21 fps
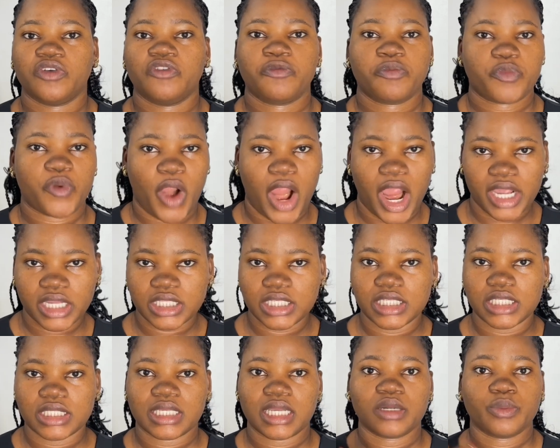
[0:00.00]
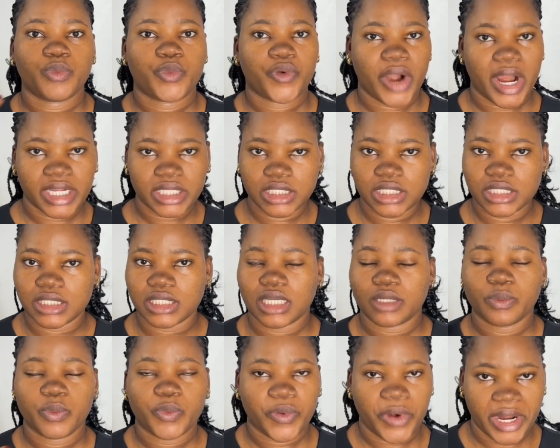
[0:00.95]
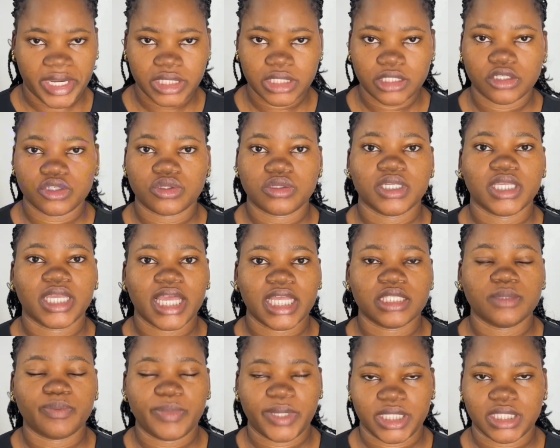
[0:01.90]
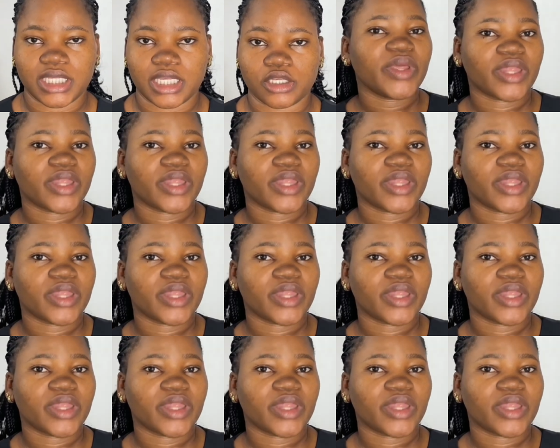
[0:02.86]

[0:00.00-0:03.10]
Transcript: of practice and practice and practice to get better.